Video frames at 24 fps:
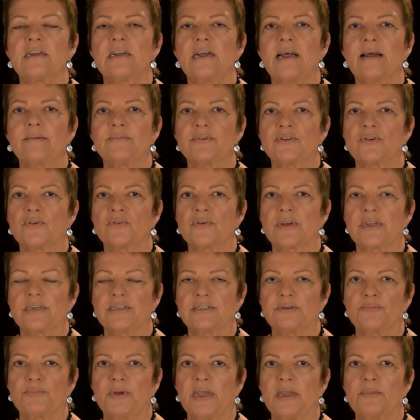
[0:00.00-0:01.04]
I'm talking
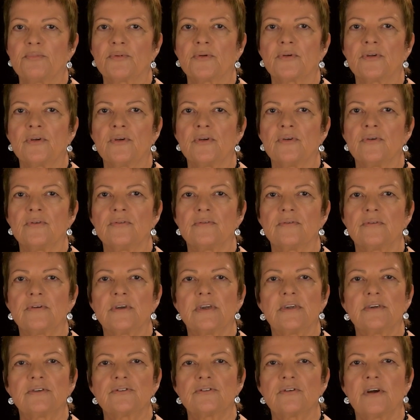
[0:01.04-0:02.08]
to people who
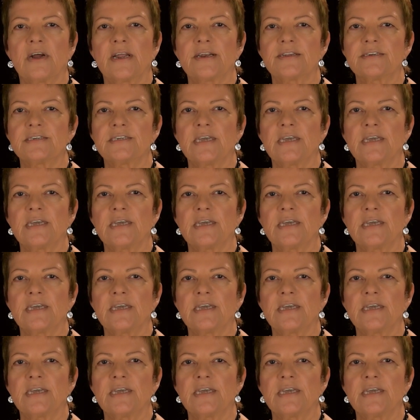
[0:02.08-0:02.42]
try to